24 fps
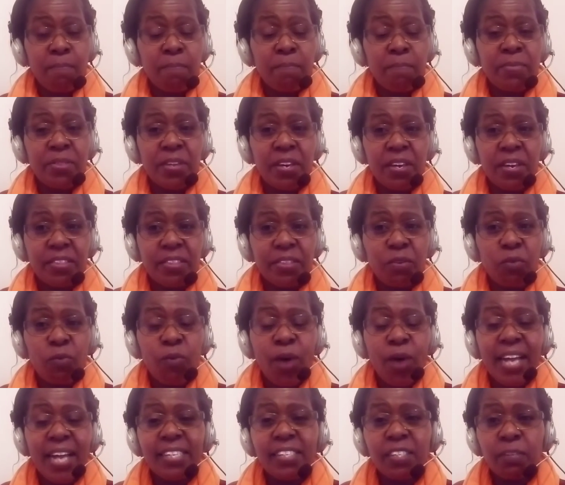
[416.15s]
the
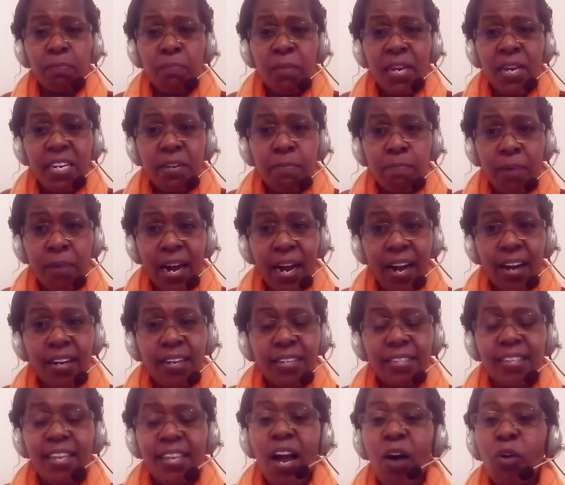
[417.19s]
wise men back.
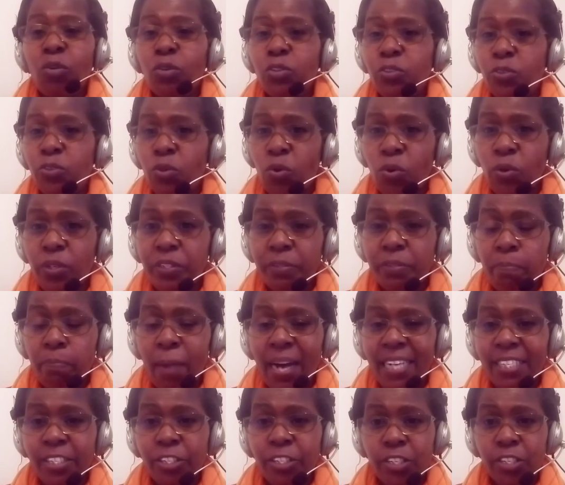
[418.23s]
They are also called
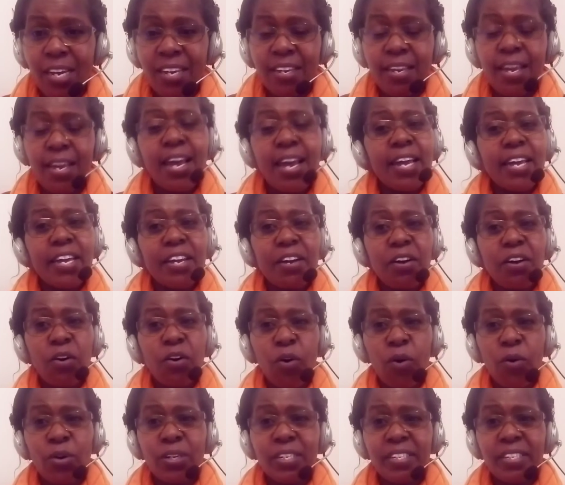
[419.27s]
Magi. He
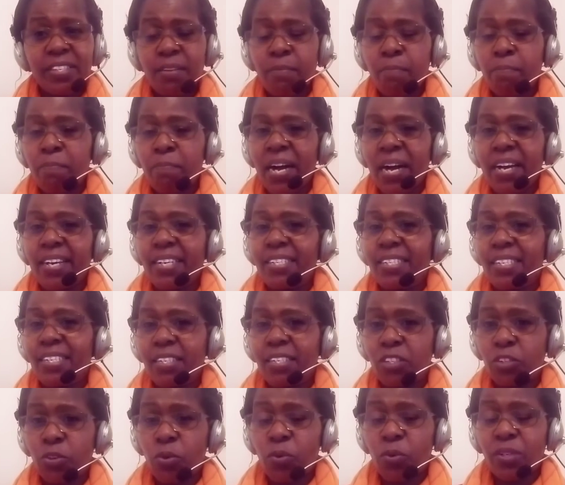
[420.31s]
called them back and he
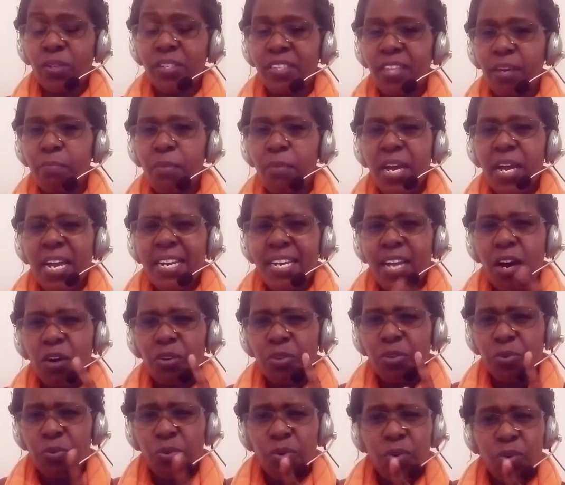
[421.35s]
told them, now
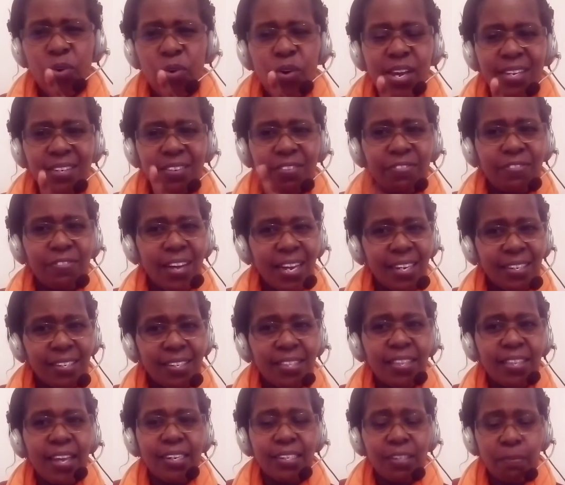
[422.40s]
you go and find
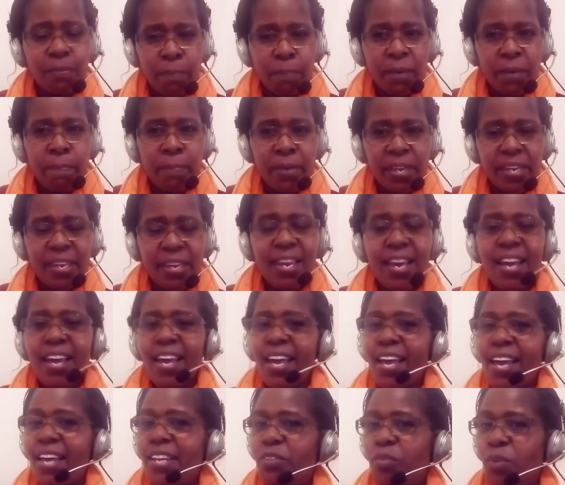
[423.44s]
that baby.
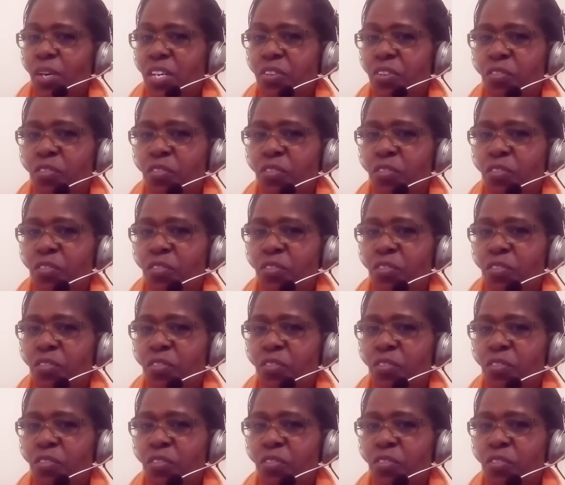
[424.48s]
And when you